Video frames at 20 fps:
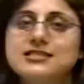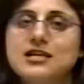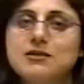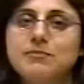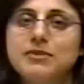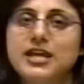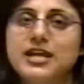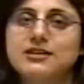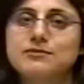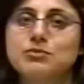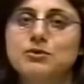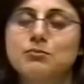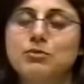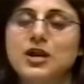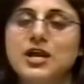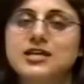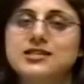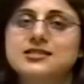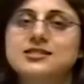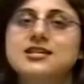some get
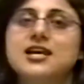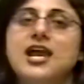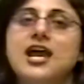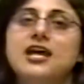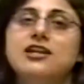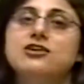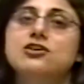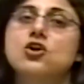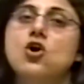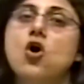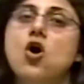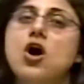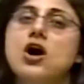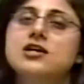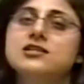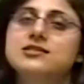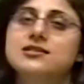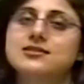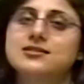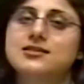pressed and it
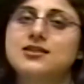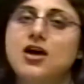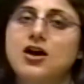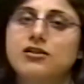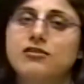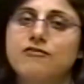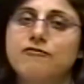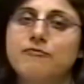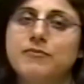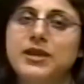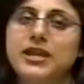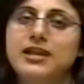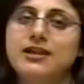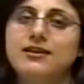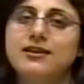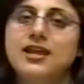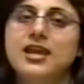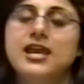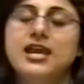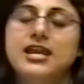causes a lot of pain.